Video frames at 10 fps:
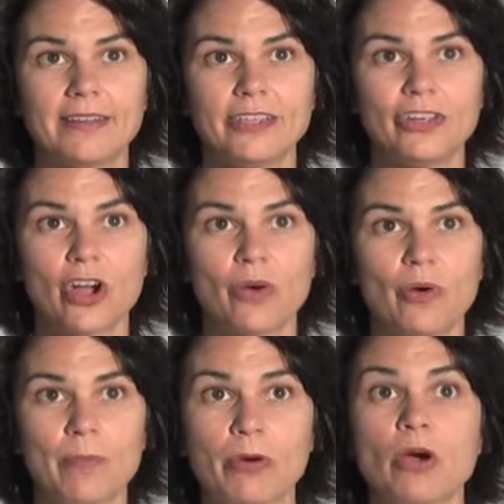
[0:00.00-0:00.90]
you
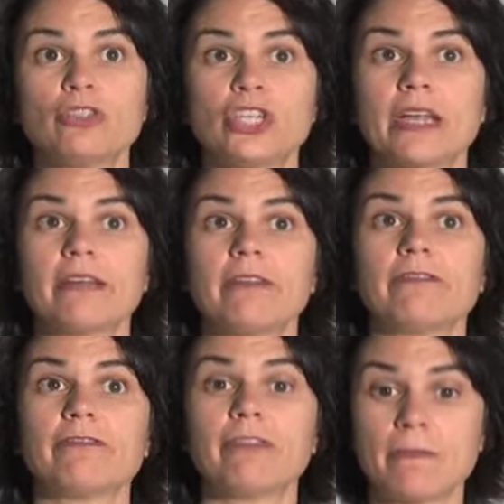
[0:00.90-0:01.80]
know, approaching
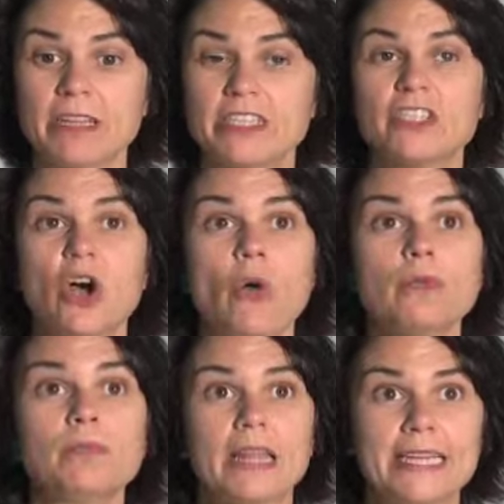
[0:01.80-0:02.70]
from this
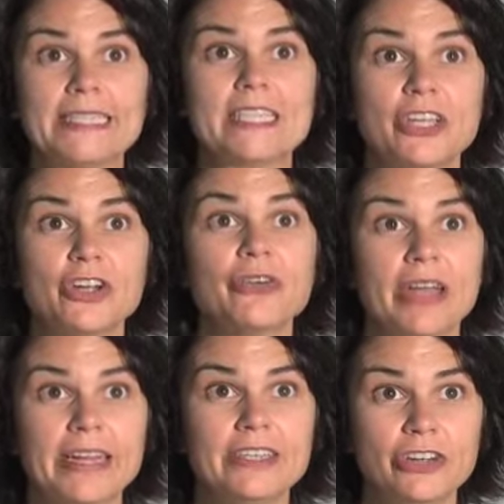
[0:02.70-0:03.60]
zone place that you're
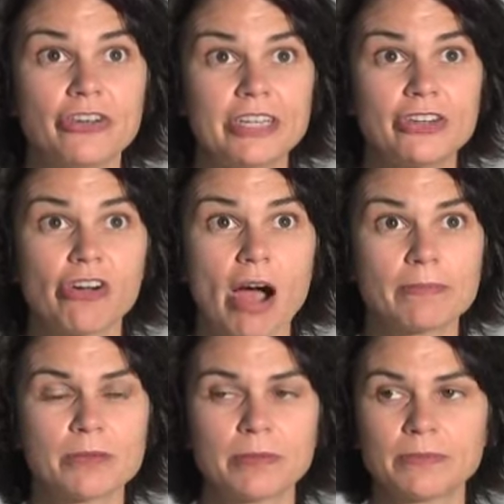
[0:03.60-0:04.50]
in. You're in your
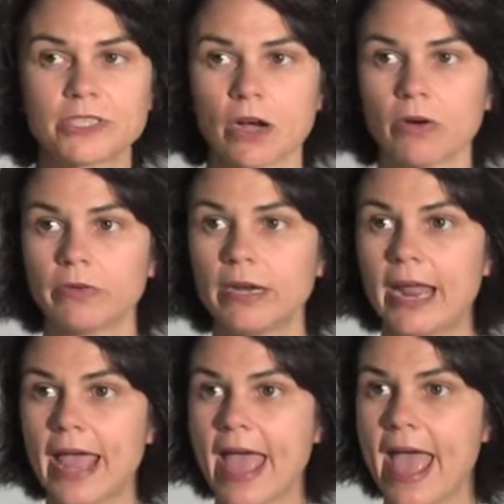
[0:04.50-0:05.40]
optimum zone.
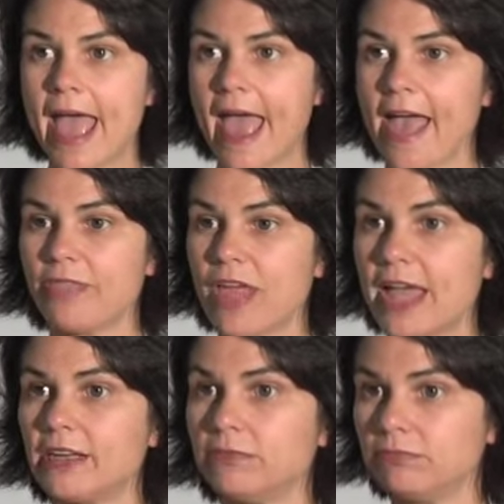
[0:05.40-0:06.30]
And
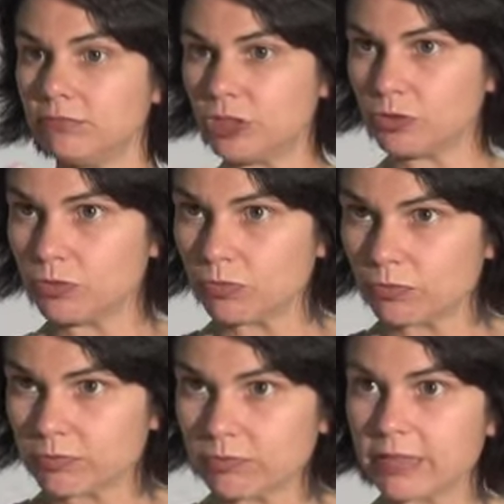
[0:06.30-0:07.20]
then you
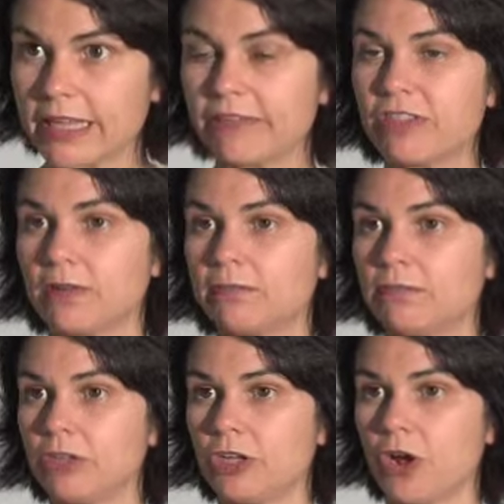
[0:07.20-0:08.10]
give
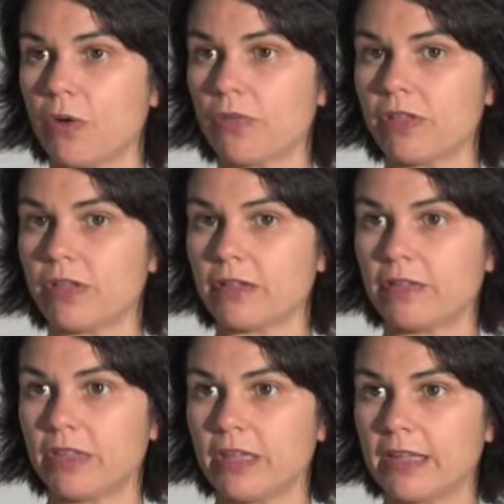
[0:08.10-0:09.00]
them, you know,
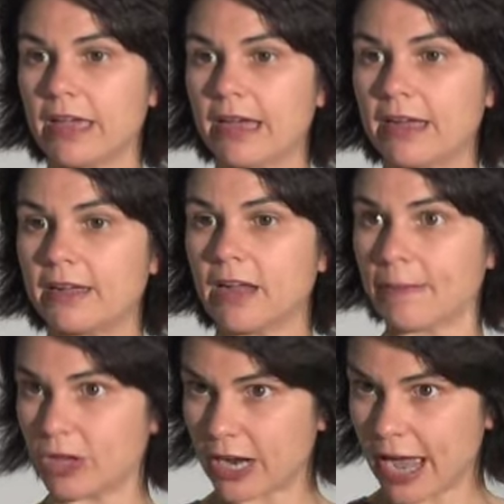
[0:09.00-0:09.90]

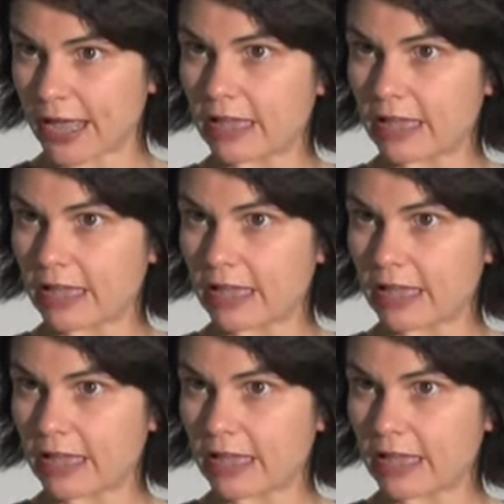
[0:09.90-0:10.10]
I'm gonna